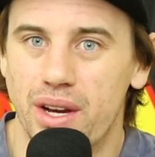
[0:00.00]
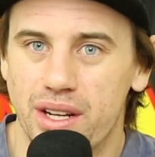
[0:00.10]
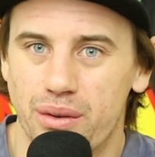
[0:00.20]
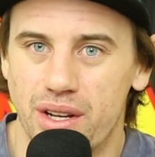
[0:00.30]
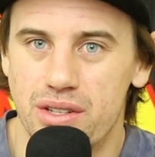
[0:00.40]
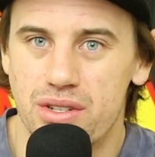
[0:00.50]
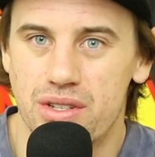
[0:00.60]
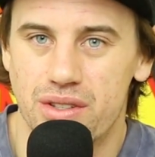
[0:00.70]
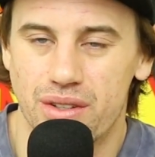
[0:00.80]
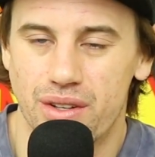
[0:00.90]
anyways.
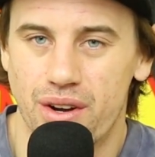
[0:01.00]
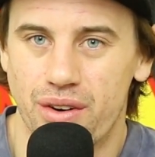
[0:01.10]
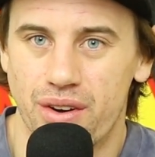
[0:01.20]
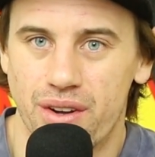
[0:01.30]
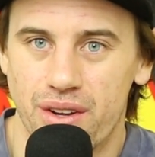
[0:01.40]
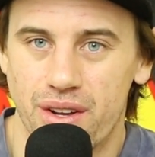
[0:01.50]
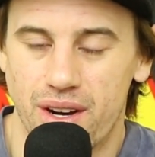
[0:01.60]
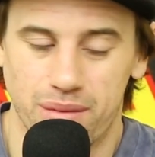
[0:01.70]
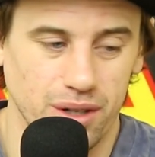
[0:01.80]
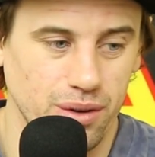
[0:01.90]
You know, I'm going